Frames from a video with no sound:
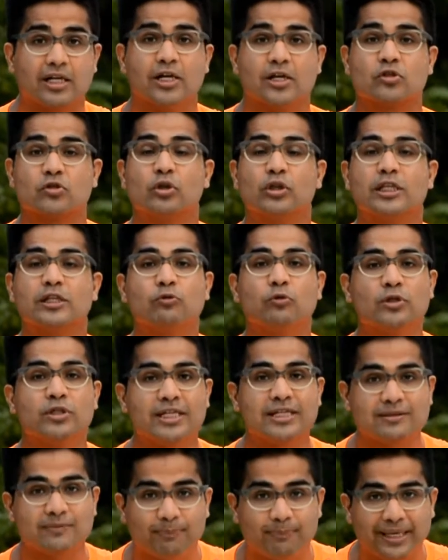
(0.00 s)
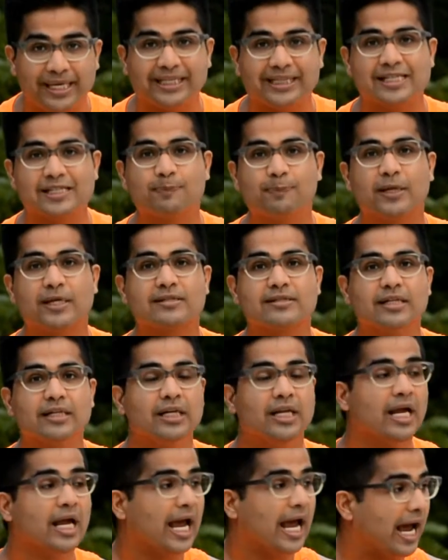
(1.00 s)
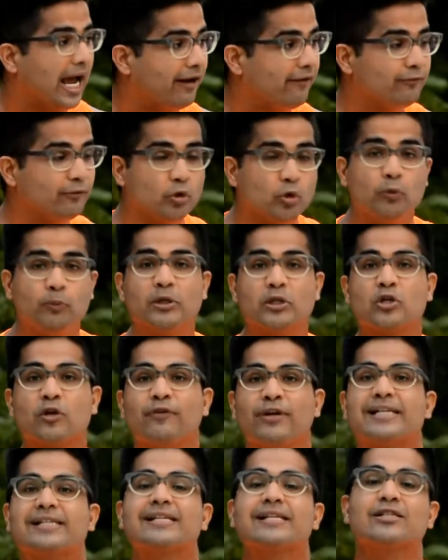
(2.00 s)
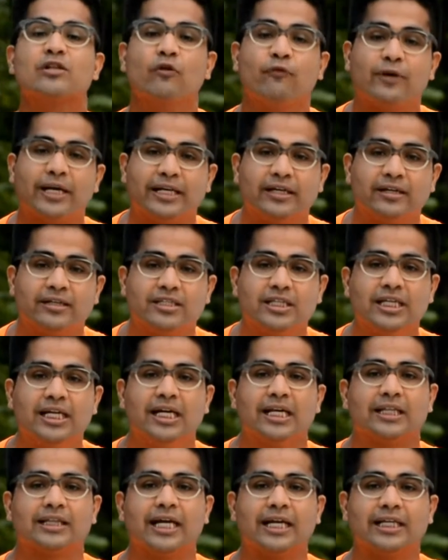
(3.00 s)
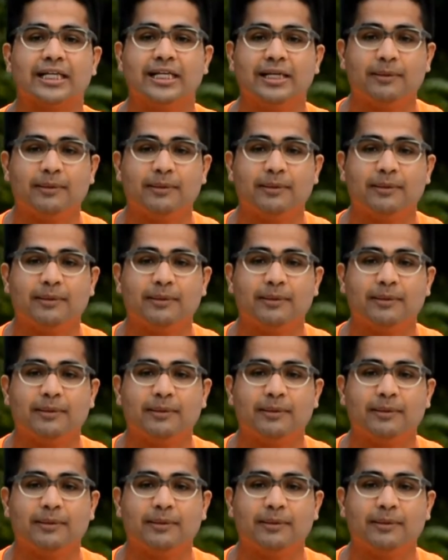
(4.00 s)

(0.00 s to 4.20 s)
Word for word: So this would just make this person have too much of excess of energy that